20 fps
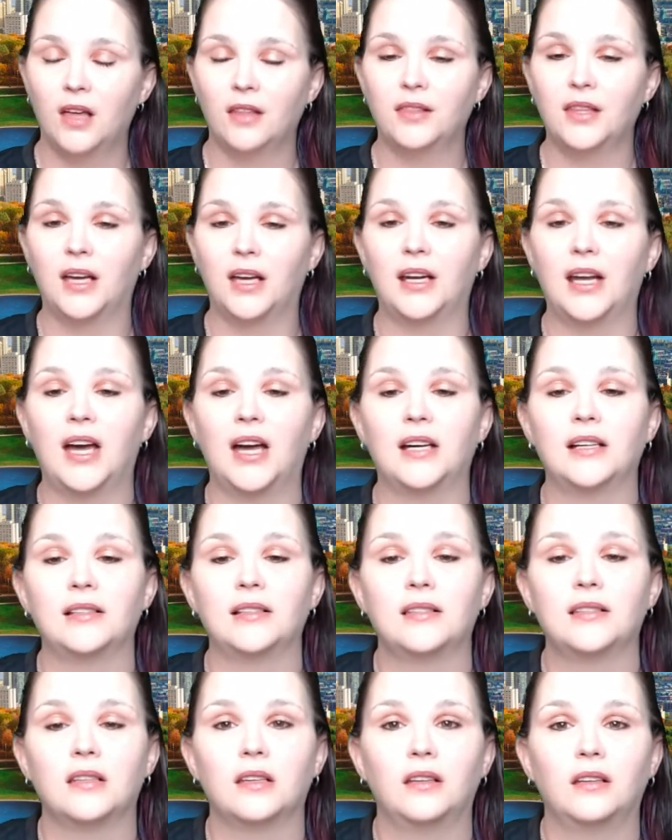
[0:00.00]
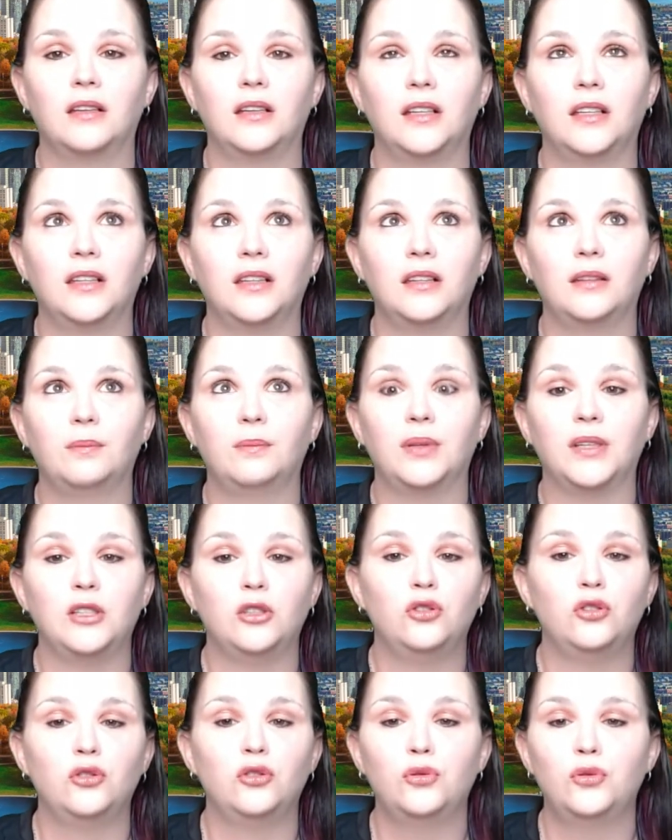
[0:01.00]
that has
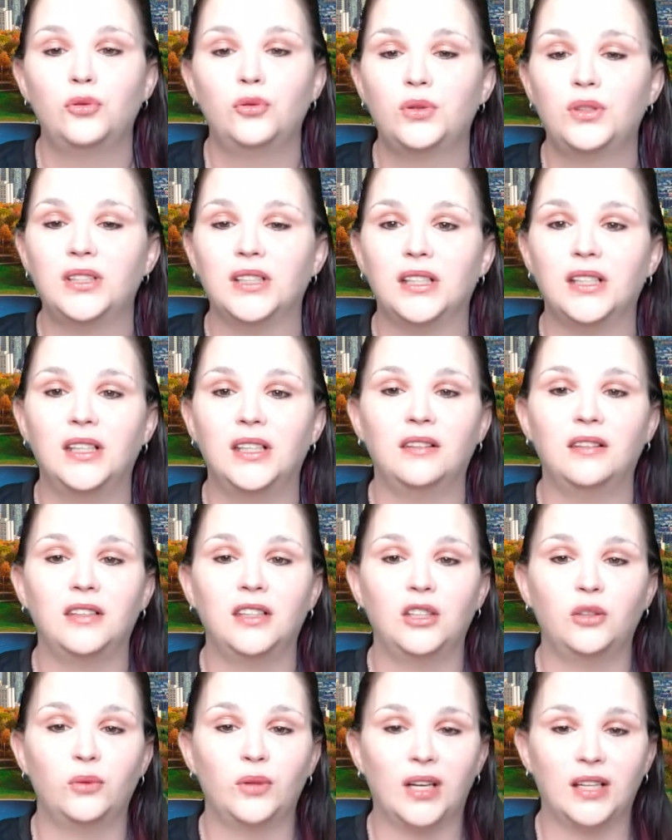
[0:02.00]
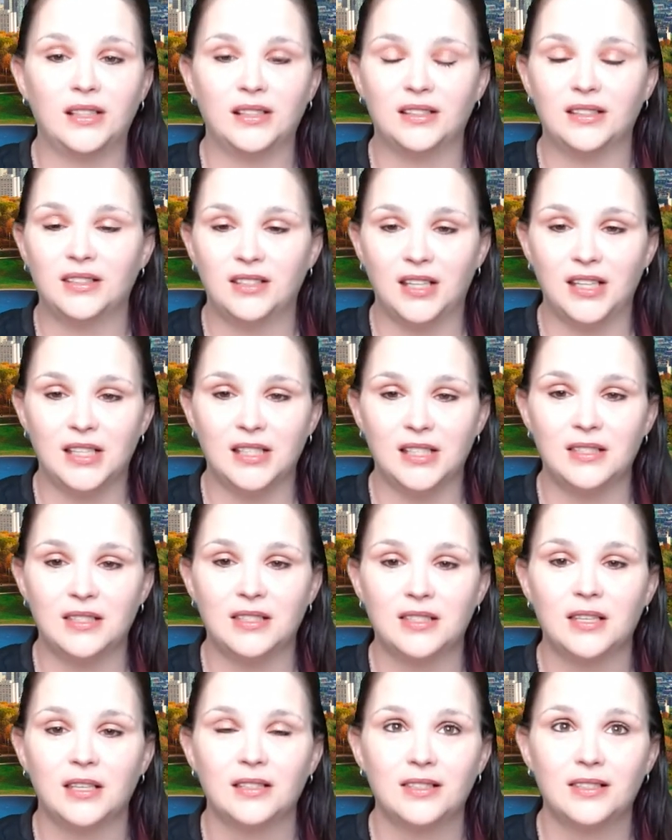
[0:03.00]
been used in the United
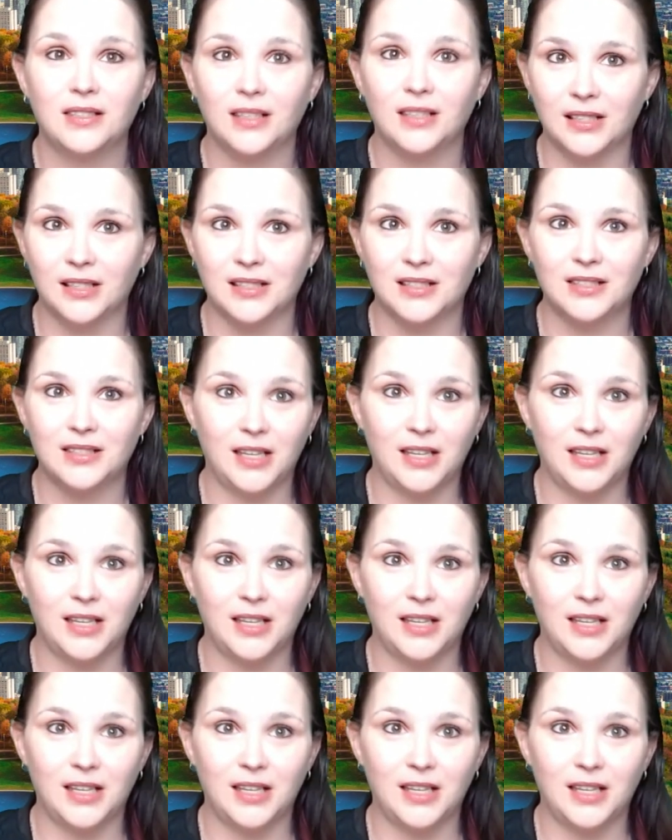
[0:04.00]
States since